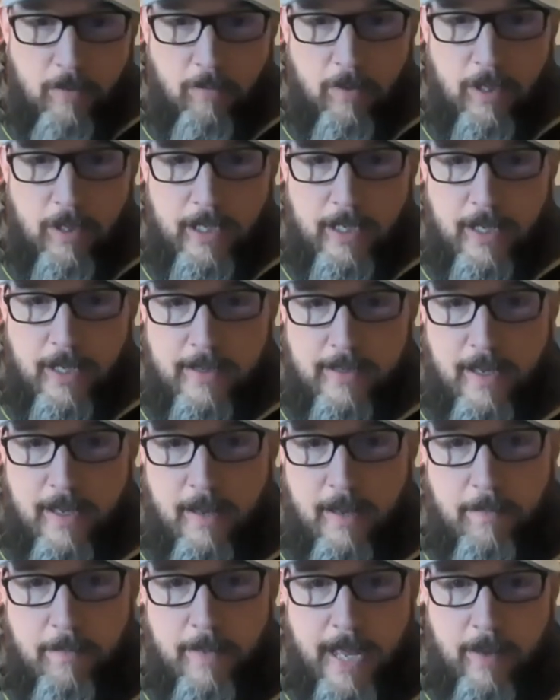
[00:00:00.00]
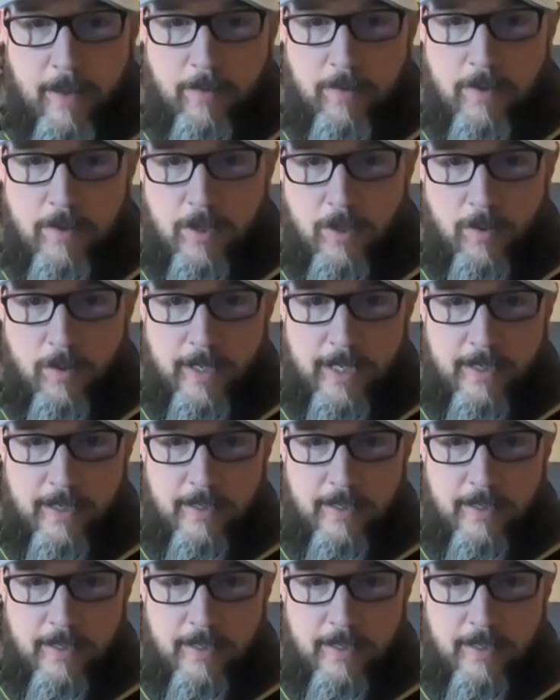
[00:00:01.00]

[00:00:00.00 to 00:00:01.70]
it really does come down to